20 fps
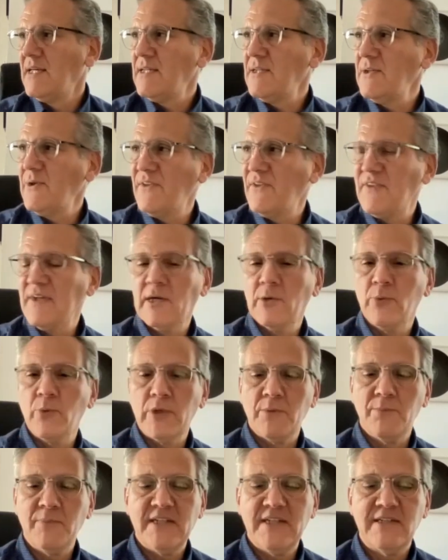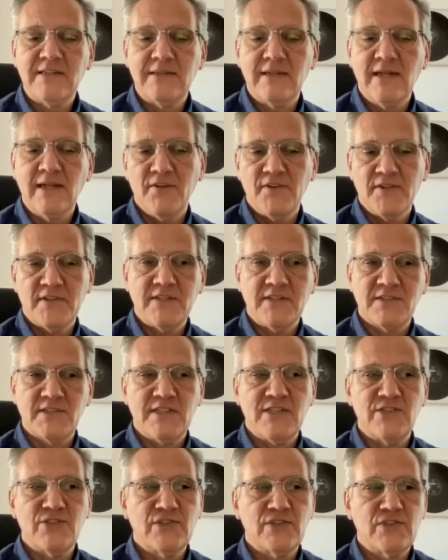You know, I think I would have made other
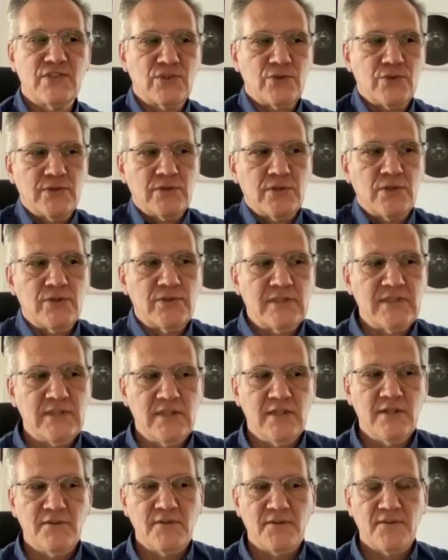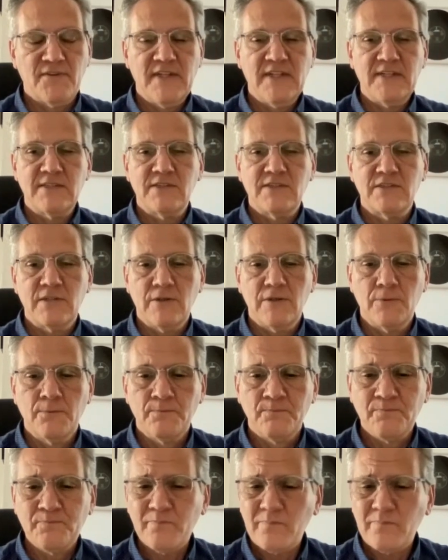decisions or did other things. So,